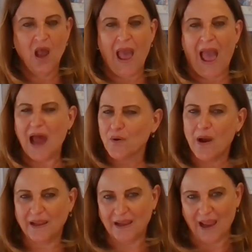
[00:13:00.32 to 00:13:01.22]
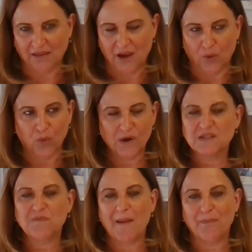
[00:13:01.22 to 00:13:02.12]
How do I get there? What
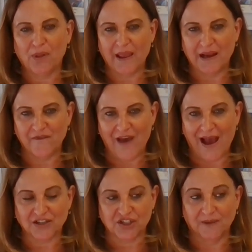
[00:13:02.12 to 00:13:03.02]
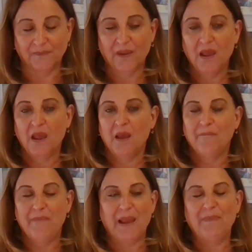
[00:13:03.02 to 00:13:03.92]
is my plan of action?
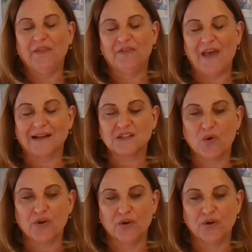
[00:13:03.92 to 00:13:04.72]
Maybe that's what